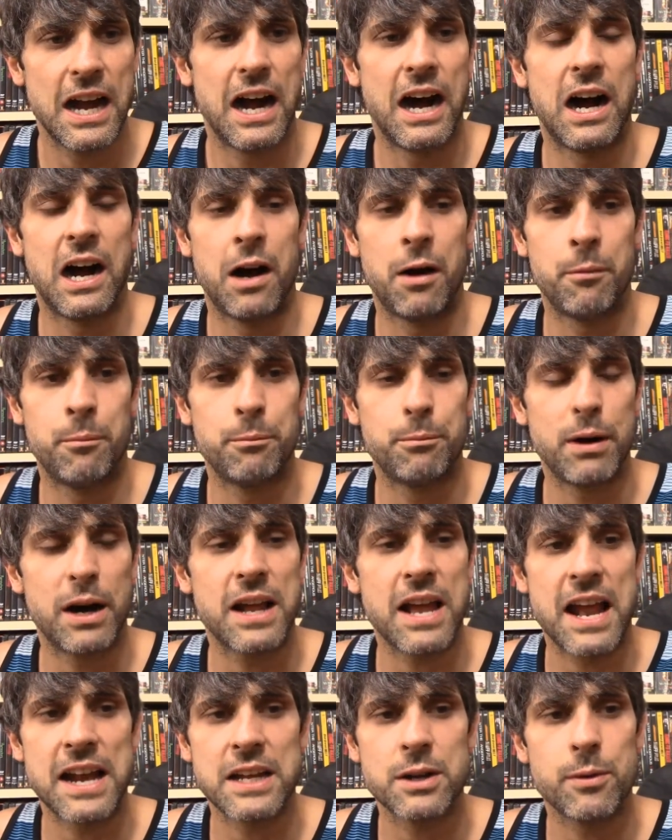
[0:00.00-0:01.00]
Um,
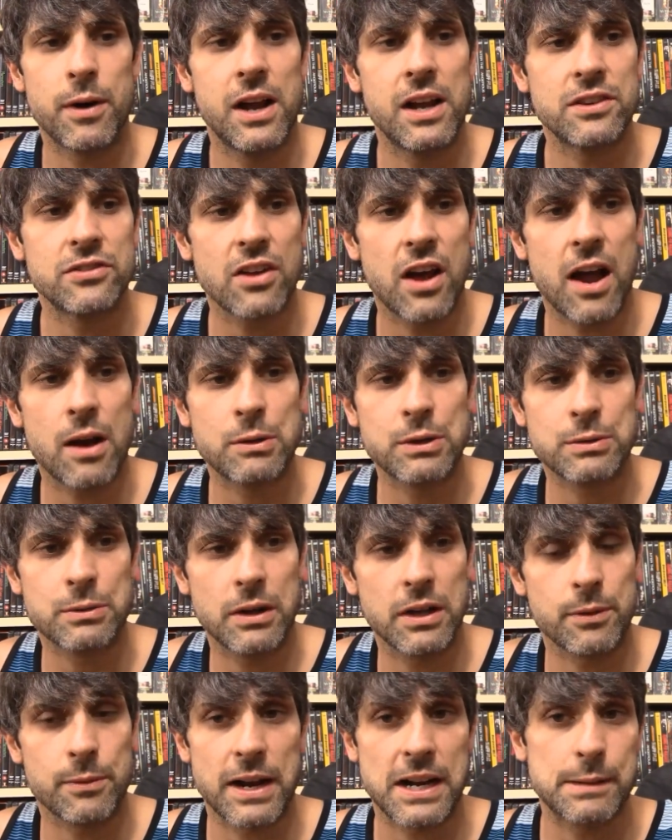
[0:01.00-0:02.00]
but anyways, I would
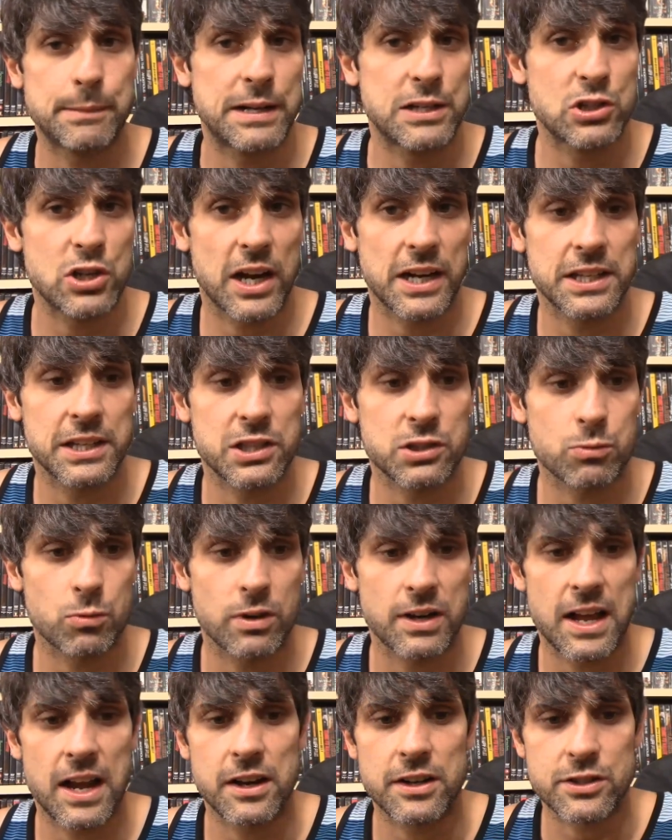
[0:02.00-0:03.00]
really recommend checking this
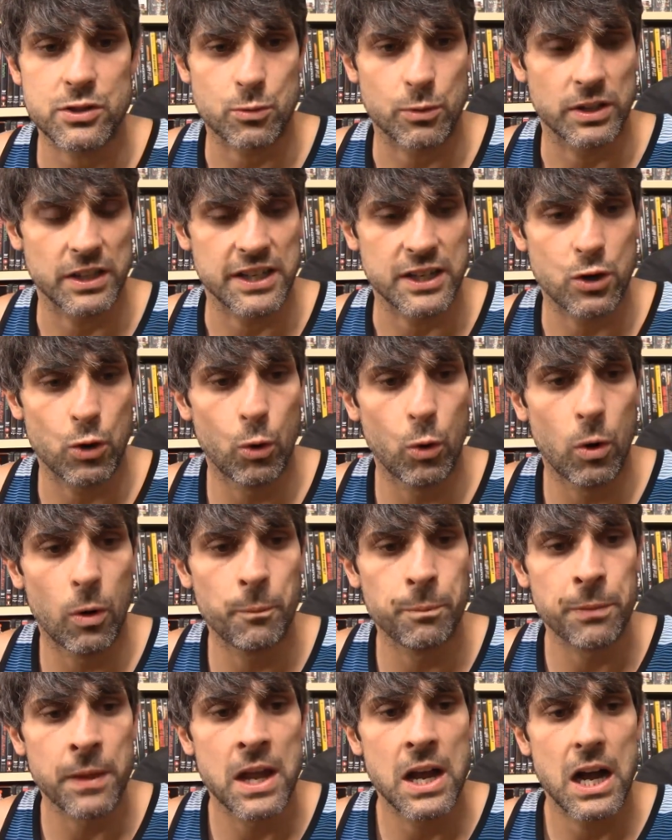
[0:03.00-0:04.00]
one out. It's really cool.